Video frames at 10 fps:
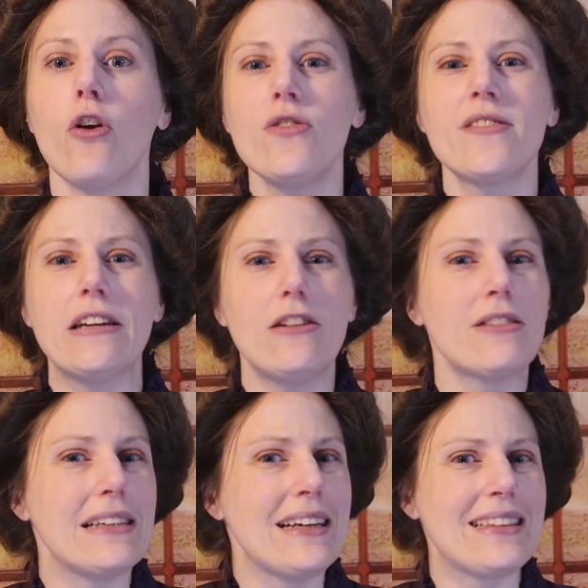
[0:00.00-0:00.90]
Those
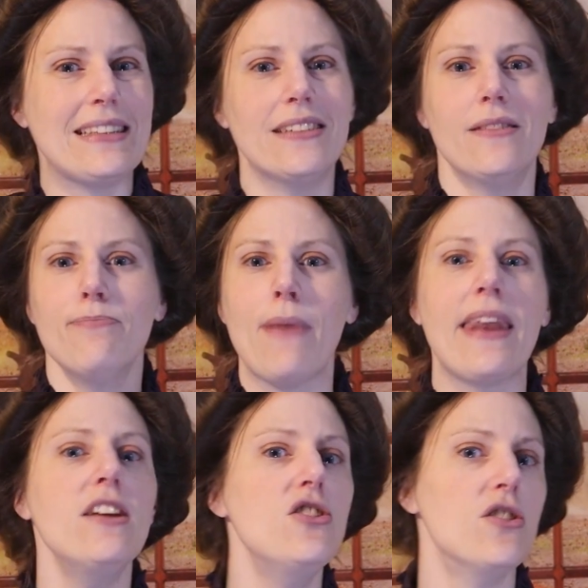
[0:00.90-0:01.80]
cells are like the
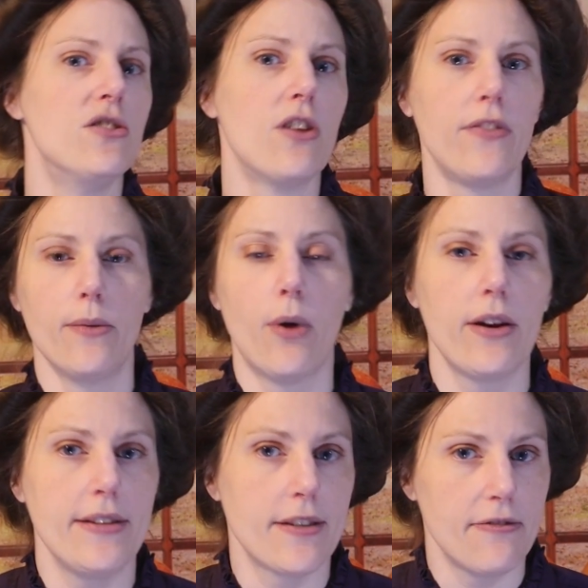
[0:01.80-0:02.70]
managers of your
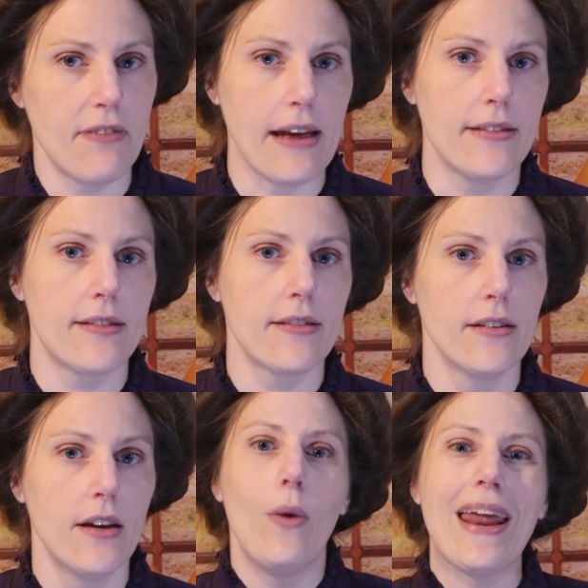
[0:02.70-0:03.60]
body's defense.
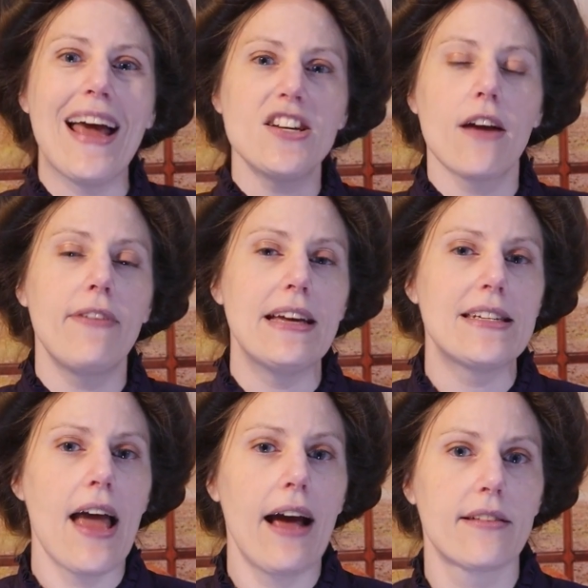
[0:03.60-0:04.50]
When HIV
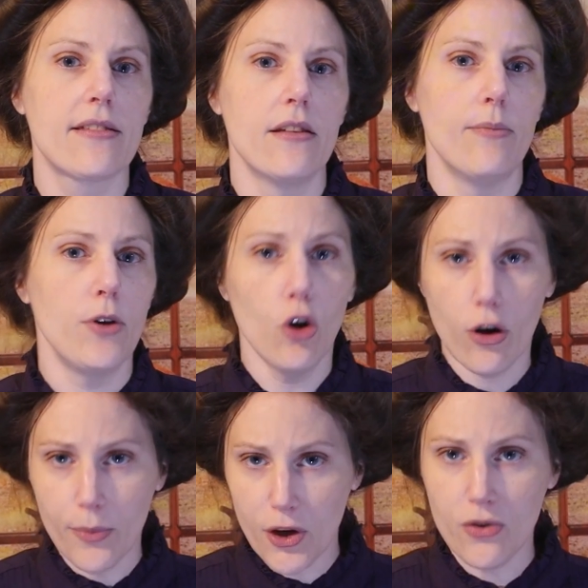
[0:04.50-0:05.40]
attacks them,
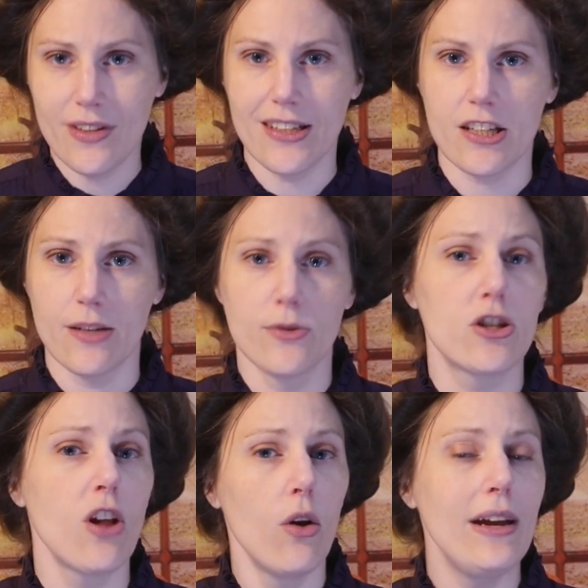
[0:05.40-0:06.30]
your immune system
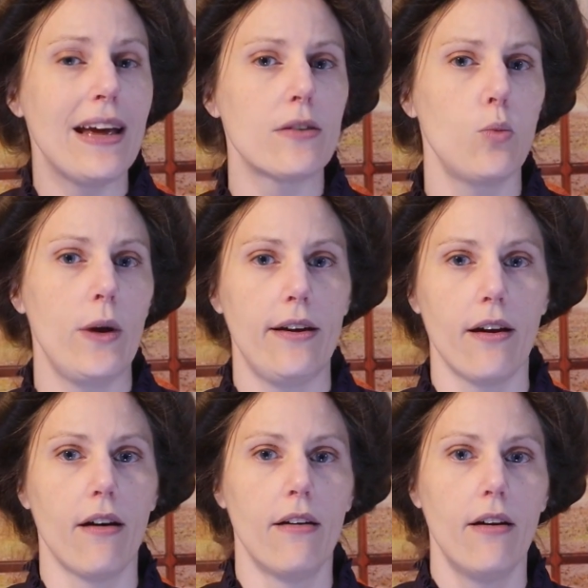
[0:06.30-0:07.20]
slowly gets
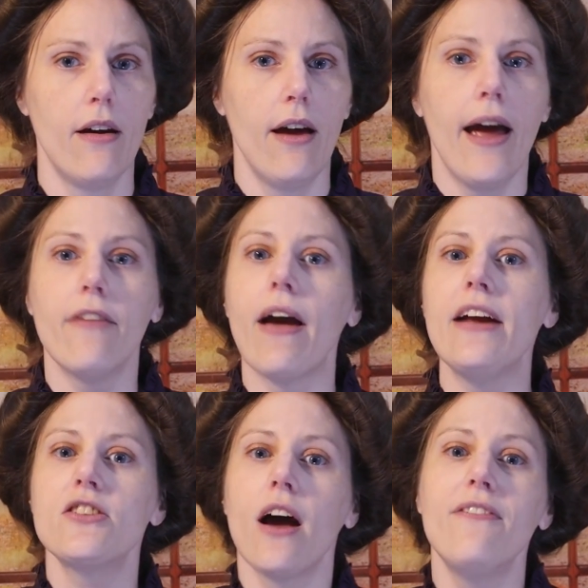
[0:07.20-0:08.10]
weaker. If
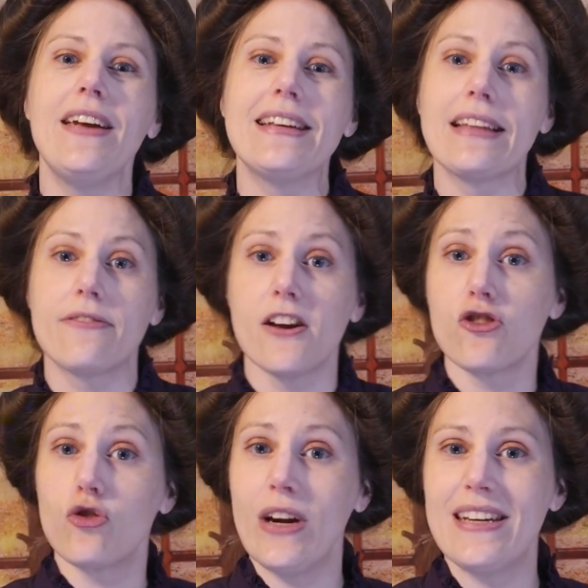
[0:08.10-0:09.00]
HIV is left
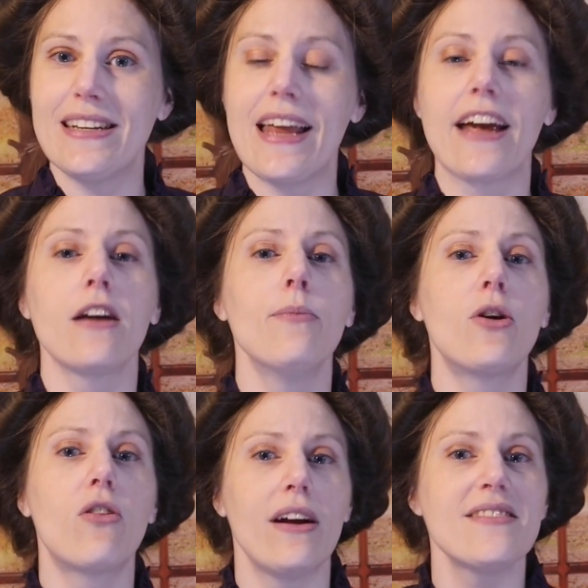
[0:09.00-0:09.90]
untreated, it can
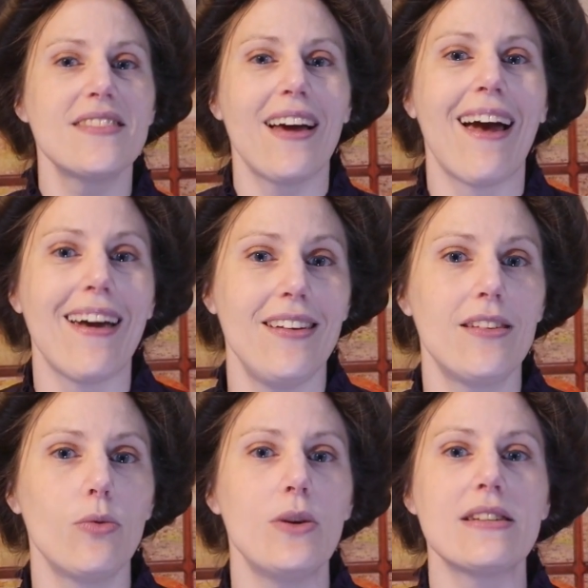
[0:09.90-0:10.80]
progress to
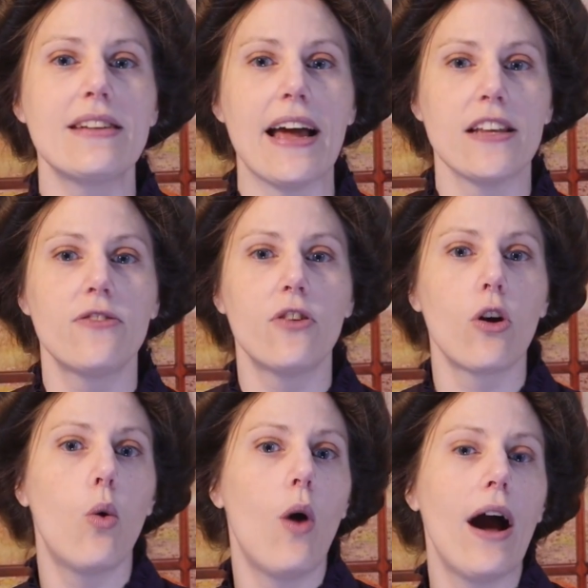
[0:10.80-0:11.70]
AIDS, which stands for
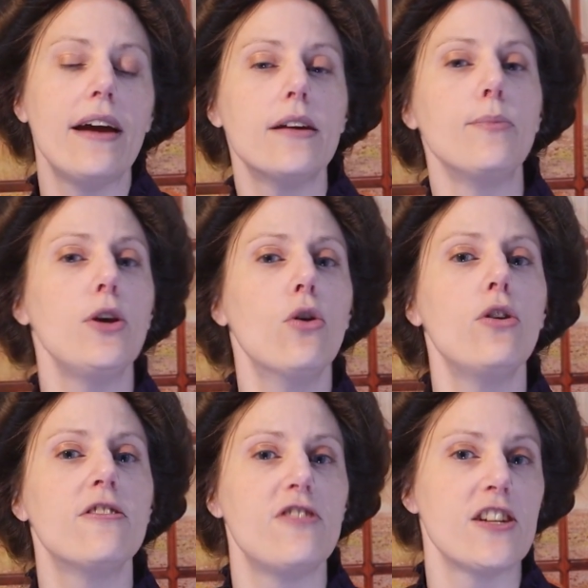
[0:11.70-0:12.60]
Acquired
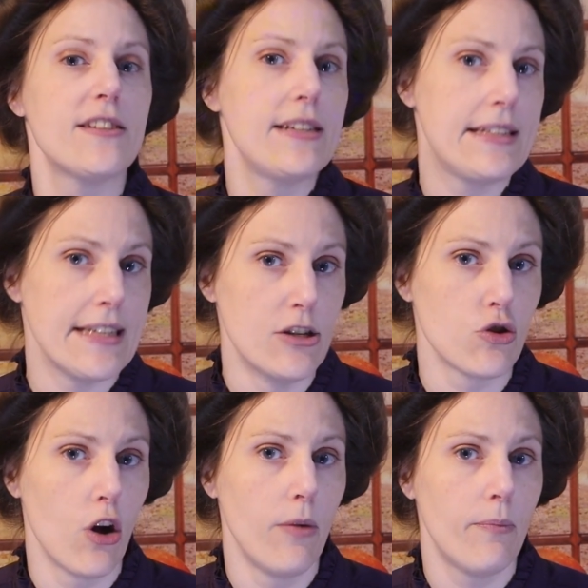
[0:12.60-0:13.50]
Immunodeficiency
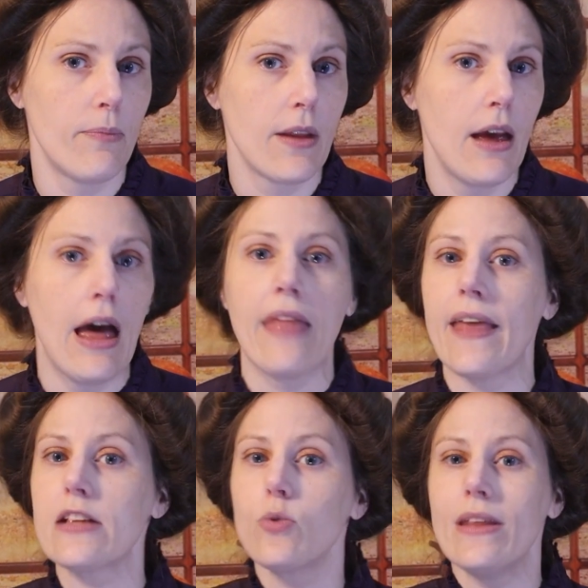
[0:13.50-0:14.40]
Syndrome.
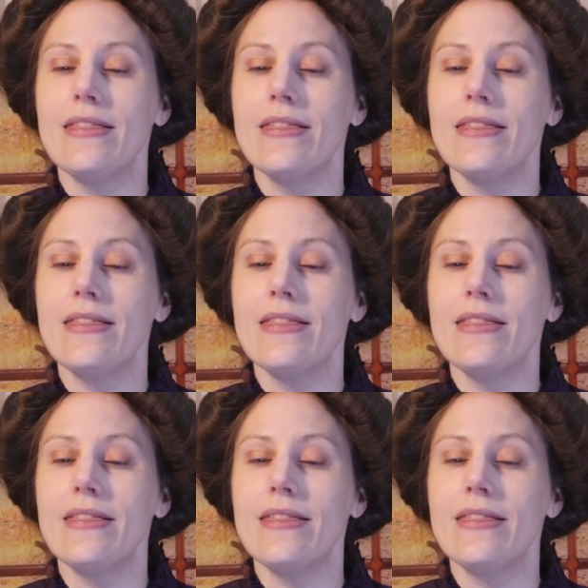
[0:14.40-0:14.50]
That's